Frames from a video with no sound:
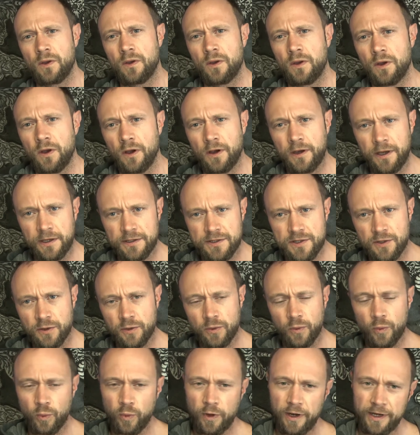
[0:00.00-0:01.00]
Okay, so
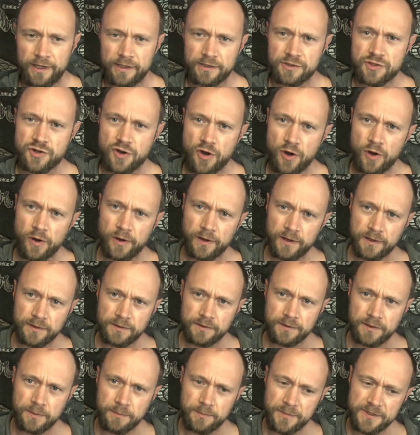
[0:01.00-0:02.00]
while drawing
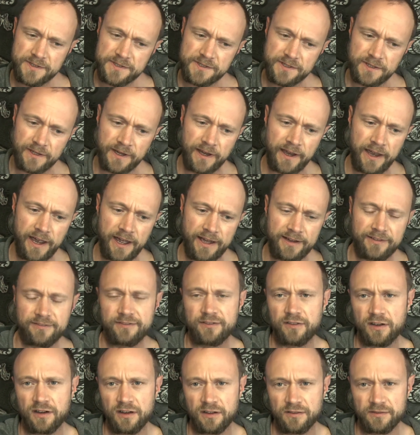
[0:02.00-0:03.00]
the missing half
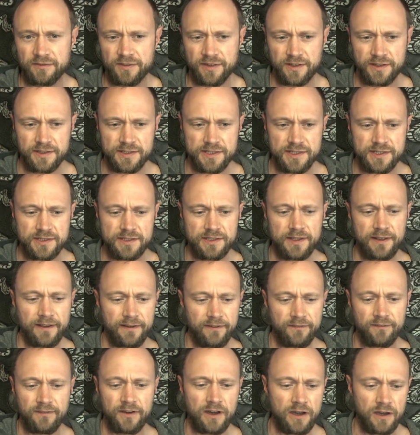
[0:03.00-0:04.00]
of this
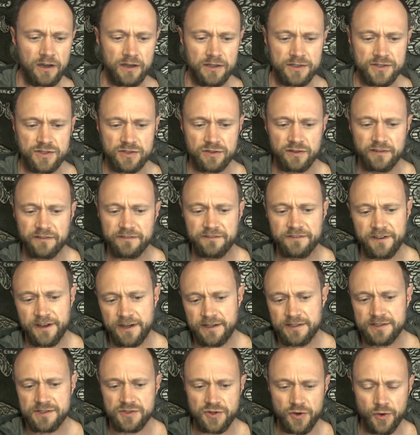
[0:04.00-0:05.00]
vase or
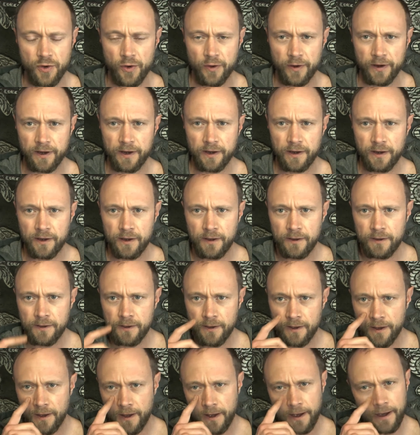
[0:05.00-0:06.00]
face drawing,
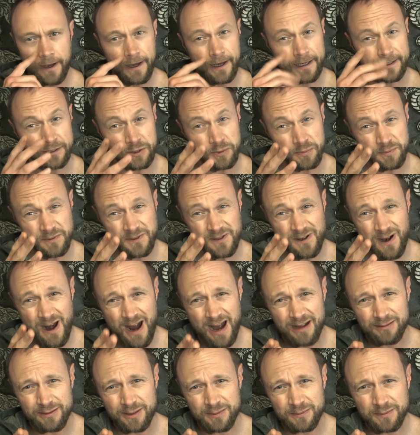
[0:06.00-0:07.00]
uh, you
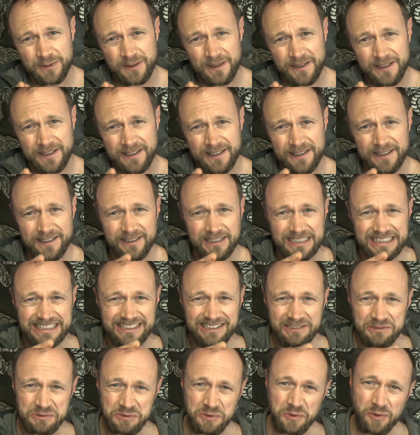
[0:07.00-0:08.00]
probably
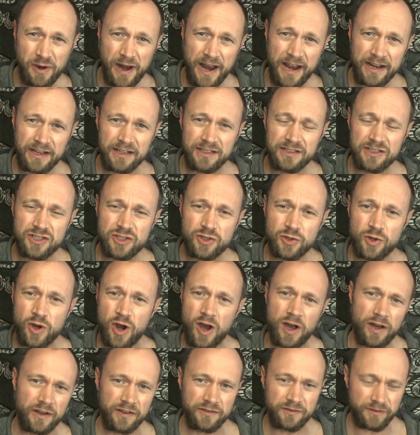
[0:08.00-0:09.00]
ran into
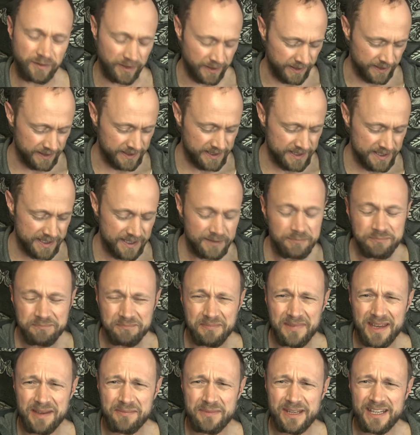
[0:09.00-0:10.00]
conflicts.
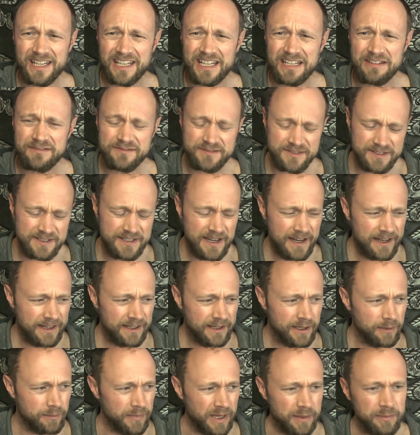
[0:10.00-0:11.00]
Maybe even,
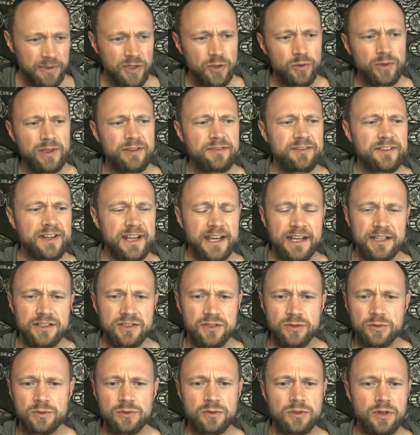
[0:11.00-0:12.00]
maybe you even had
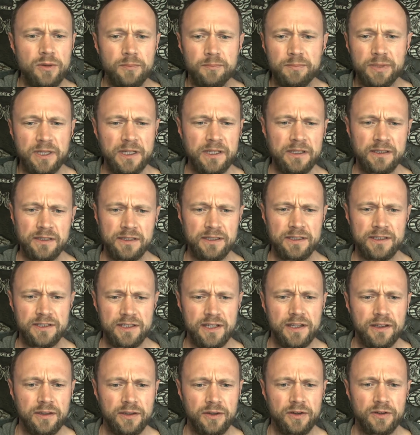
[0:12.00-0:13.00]
to completely,
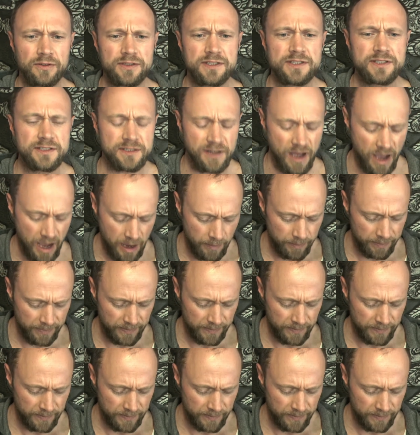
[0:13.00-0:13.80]
you know, stop